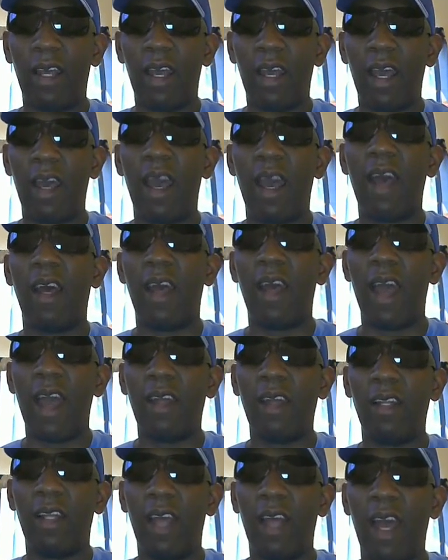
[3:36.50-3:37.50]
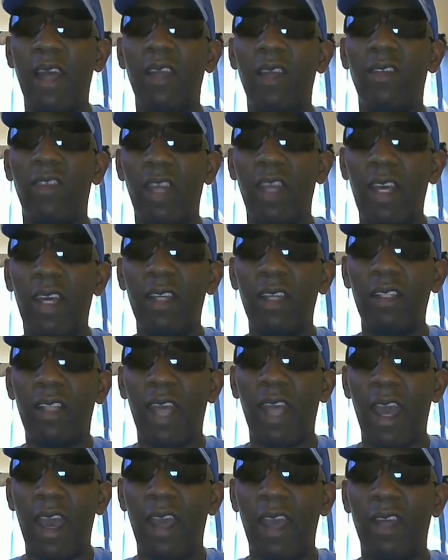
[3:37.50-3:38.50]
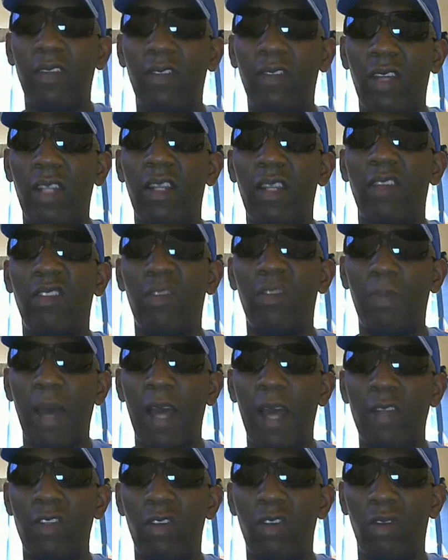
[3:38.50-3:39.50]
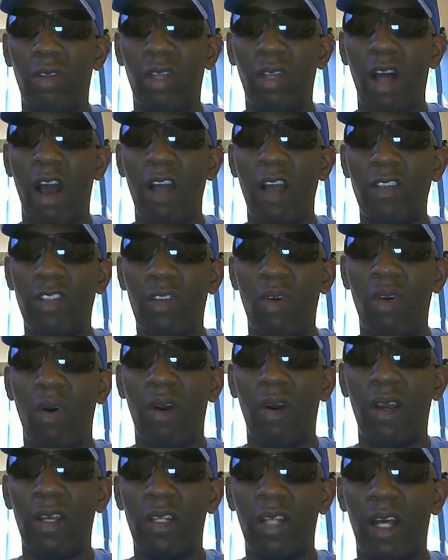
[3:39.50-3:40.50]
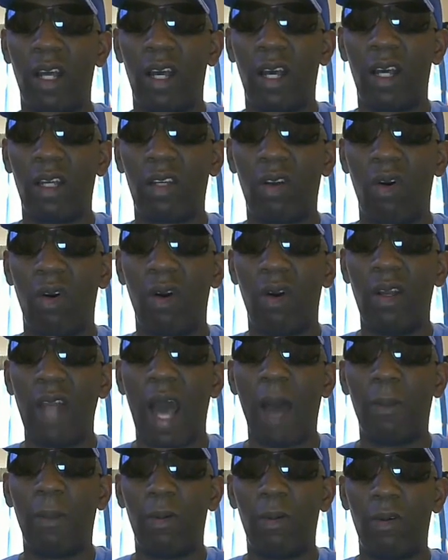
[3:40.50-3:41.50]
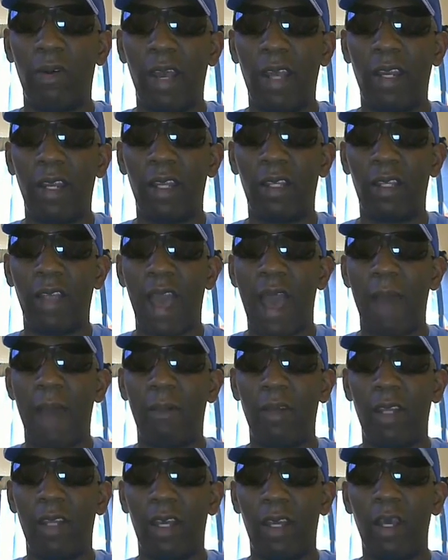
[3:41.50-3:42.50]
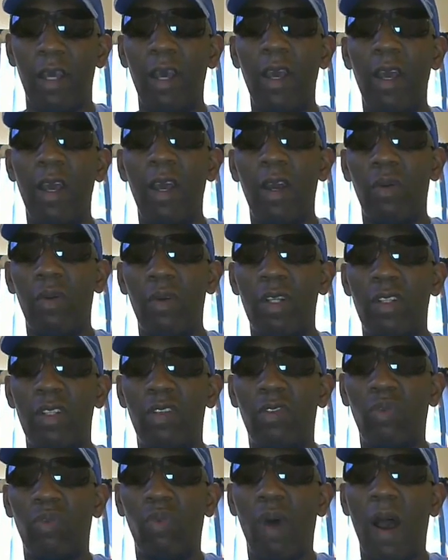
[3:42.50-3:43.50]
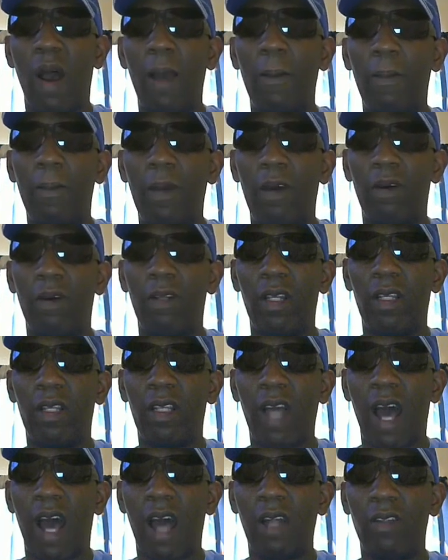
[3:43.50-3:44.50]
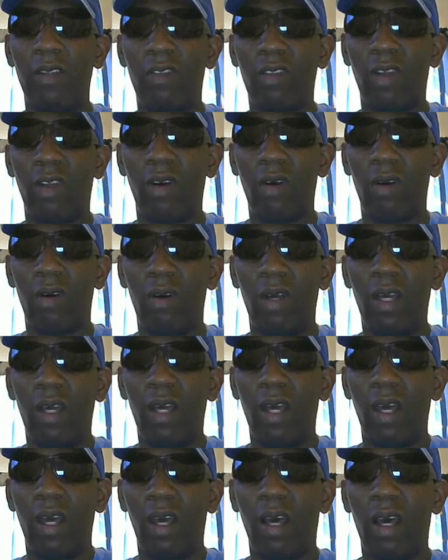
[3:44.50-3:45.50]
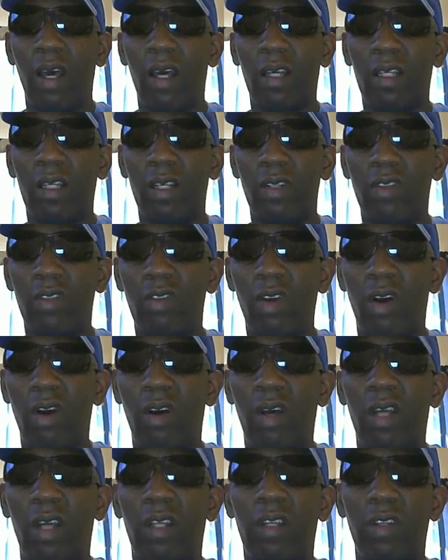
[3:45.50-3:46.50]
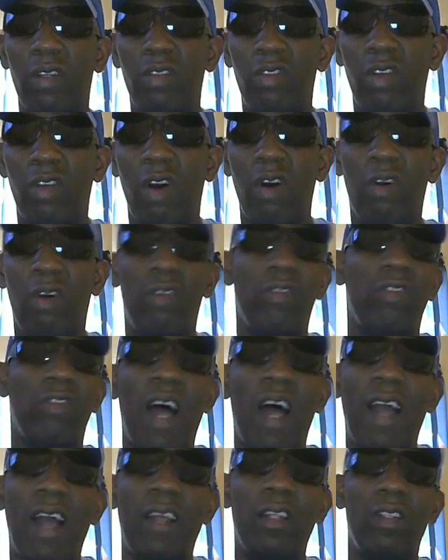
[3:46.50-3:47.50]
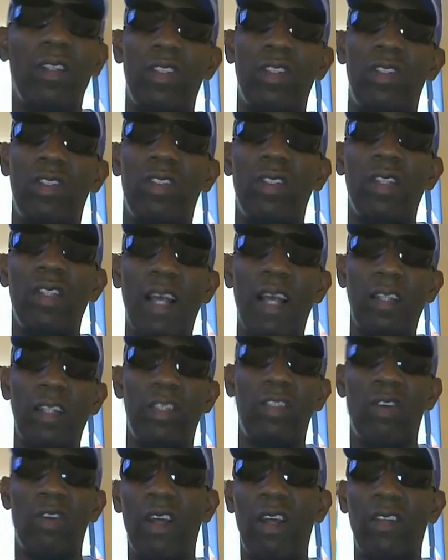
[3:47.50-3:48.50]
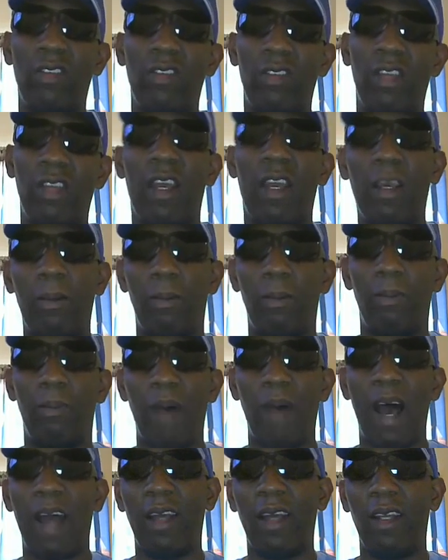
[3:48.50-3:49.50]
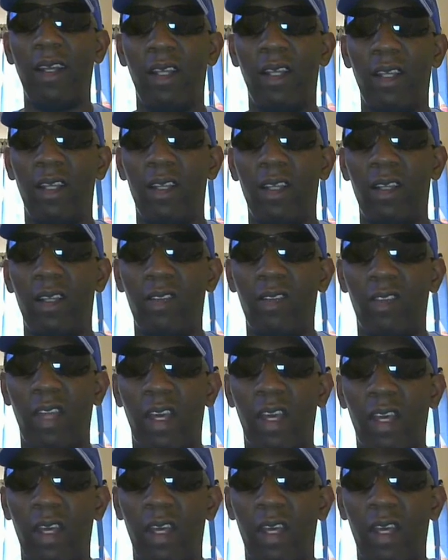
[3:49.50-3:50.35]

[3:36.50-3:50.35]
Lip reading: is encased in a special large coin operated cabinet, which is one built-in console controls like joystick, buttons,